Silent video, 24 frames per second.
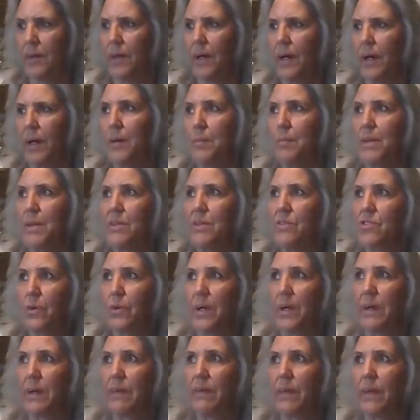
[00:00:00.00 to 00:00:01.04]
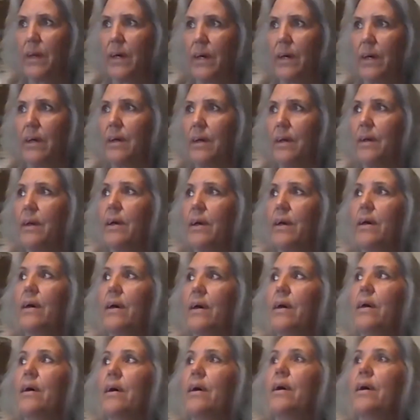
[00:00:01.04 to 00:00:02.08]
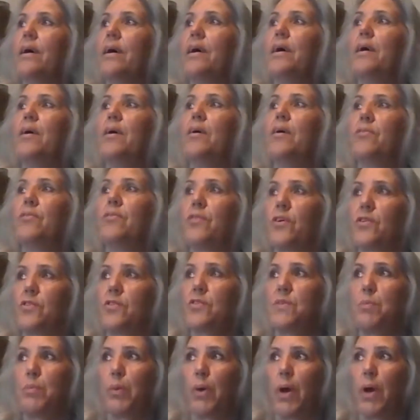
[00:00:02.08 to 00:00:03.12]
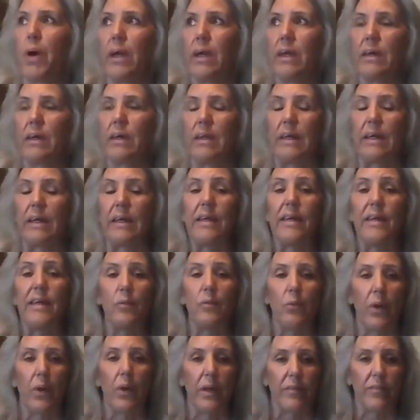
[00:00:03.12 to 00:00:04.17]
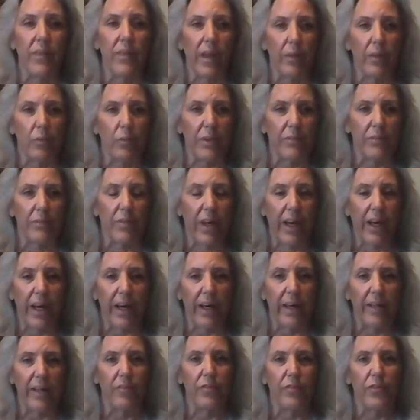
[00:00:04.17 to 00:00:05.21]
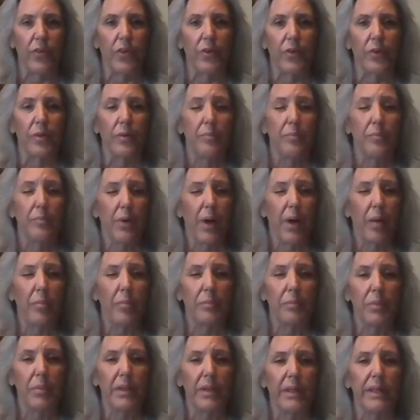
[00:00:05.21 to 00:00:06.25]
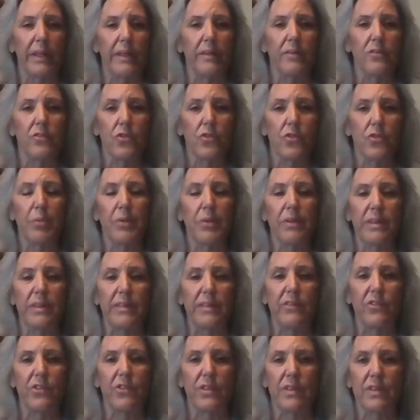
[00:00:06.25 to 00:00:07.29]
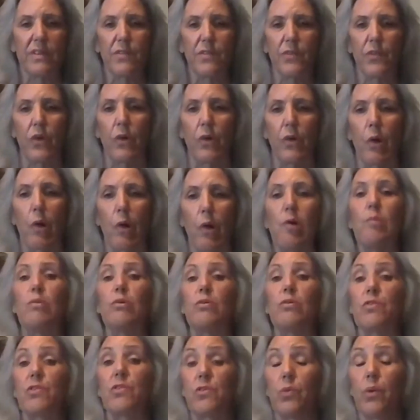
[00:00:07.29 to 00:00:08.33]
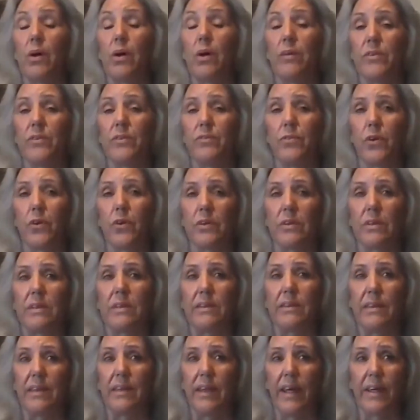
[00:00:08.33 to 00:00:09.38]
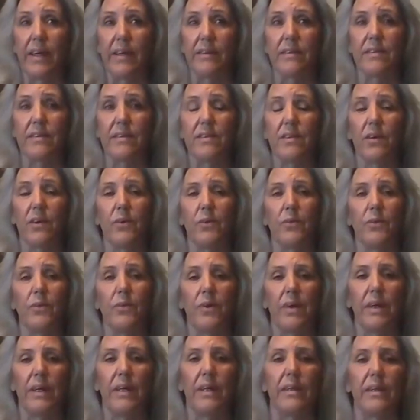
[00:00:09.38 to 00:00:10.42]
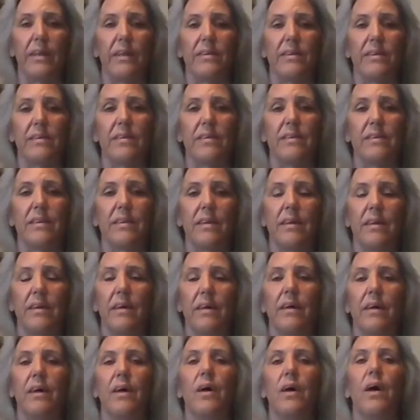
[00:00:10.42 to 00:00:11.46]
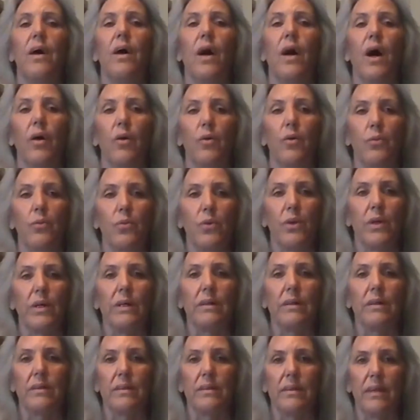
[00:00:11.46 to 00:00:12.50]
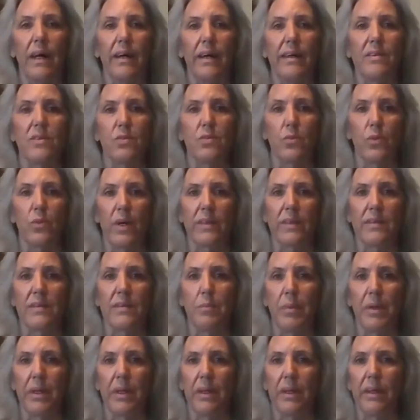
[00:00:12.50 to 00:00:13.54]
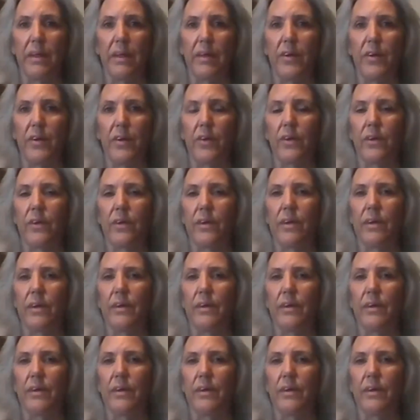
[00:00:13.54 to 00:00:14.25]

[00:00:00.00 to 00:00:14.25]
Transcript: I'm enjoying the first break in a heat wave that we've had for probably triple digits for almost 12 to 14 days. So it is a real nice respite here.